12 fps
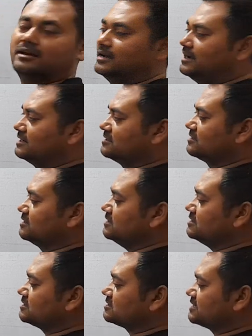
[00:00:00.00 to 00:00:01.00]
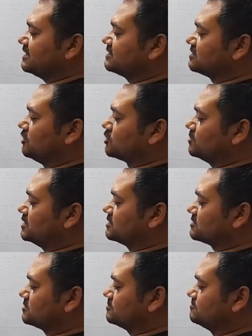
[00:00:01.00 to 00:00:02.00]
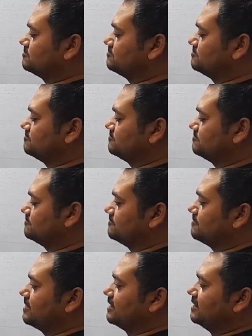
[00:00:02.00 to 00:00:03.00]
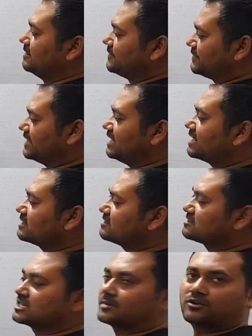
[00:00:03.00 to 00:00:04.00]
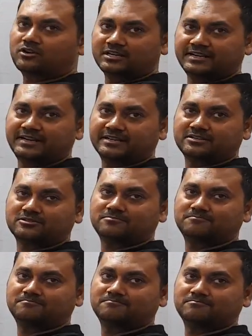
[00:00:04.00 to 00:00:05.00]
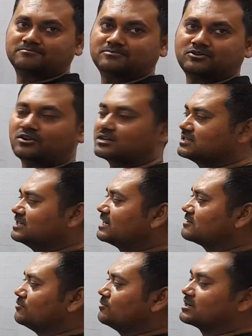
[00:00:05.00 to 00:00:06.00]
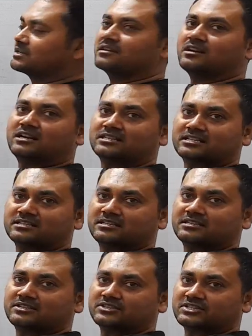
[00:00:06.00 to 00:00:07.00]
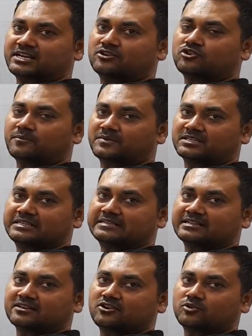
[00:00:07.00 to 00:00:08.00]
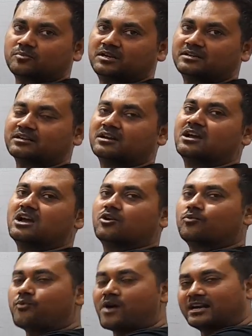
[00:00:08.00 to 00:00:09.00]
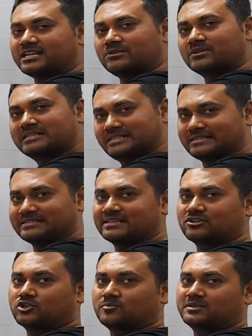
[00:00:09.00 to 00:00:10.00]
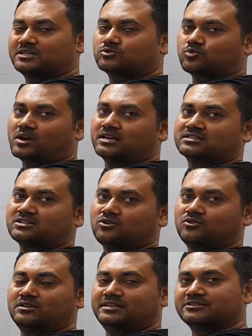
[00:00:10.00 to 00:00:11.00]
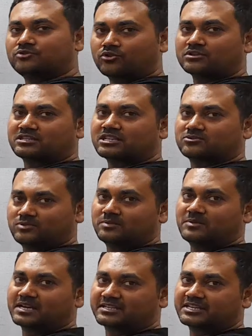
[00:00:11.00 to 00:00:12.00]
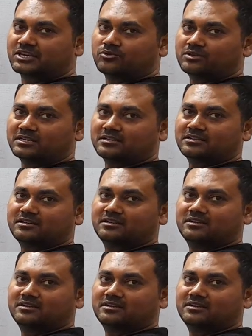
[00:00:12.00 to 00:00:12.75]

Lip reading: and these state governments, they are the subordinate, or they are working under the shadow of the central government. Whatever central government wants, only those things will be executed.